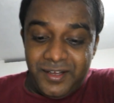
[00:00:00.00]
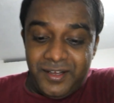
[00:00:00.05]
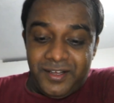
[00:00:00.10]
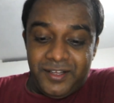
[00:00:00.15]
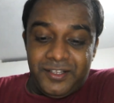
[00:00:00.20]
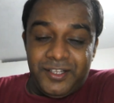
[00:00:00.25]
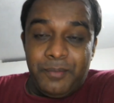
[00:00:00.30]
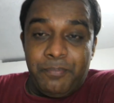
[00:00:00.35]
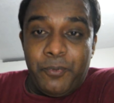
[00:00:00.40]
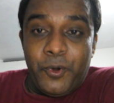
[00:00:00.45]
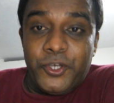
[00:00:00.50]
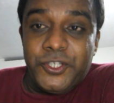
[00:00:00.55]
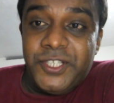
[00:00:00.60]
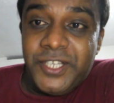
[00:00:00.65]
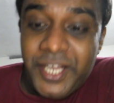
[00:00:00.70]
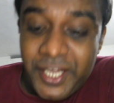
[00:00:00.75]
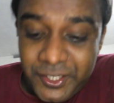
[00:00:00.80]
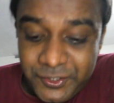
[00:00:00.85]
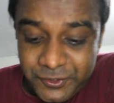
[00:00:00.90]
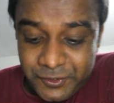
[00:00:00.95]
The
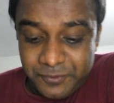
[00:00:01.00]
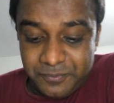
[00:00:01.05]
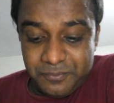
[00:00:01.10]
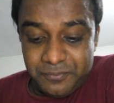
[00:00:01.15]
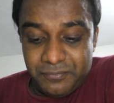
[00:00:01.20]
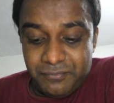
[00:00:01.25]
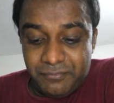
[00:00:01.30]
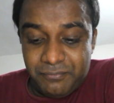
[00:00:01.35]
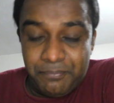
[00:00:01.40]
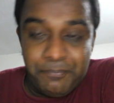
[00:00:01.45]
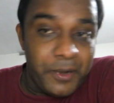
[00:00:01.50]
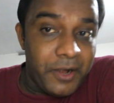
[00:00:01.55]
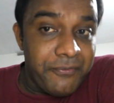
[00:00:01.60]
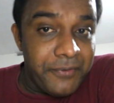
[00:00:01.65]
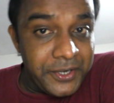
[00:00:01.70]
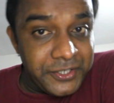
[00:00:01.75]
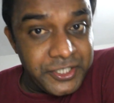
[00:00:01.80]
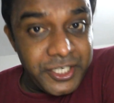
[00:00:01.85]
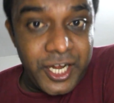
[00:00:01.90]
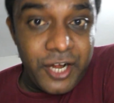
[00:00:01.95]
Portuguese
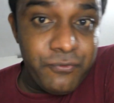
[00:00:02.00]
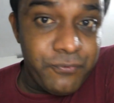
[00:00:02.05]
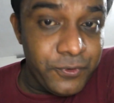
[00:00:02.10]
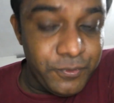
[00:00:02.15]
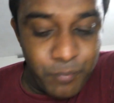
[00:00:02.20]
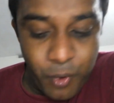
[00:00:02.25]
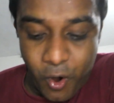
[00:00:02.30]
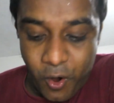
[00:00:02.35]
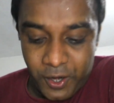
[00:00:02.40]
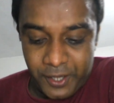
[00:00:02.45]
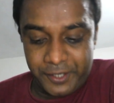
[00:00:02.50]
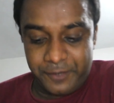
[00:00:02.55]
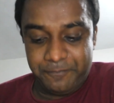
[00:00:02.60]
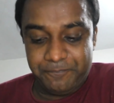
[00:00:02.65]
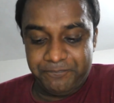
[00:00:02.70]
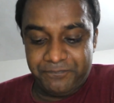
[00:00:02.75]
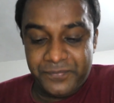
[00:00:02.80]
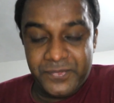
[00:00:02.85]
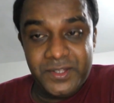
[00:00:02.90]
professional footballer,